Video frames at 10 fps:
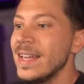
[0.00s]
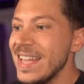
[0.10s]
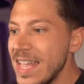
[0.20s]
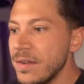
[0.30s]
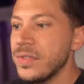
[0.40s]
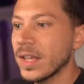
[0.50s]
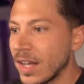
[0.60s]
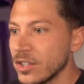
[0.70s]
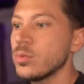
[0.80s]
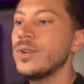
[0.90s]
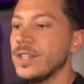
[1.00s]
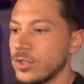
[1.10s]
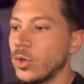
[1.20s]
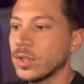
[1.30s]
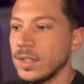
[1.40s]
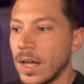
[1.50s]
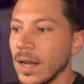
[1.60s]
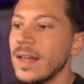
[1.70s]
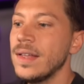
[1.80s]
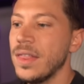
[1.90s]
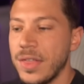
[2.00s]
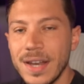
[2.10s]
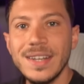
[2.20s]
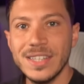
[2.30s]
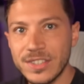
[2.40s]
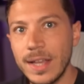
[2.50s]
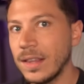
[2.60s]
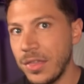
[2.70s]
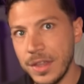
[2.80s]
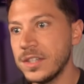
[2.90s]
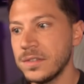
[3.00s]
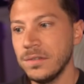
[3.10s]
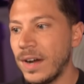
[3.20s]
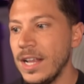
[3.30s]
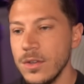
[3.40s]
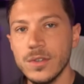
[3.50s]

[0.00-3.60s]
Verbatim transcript: if the customer is not null, then set this value,